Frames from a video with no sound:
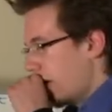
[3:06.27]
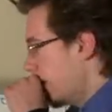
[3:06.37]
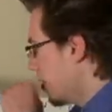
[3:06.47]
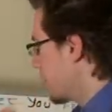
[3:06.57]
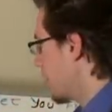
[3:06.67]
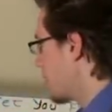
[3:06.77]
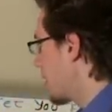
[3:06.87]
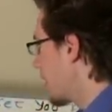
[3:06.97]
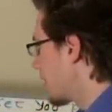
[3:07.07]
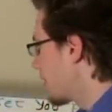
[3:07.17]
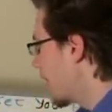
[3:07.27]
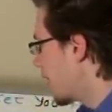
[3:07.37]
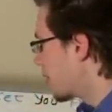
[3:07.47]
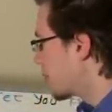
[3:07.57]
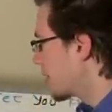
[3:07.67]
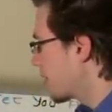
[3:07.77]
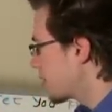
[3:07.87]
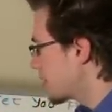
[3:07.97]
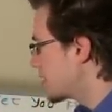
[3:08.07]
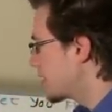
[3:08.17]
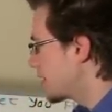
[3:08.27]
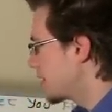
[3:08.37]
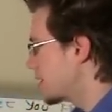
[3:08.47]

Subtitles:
Okay, now whenever you see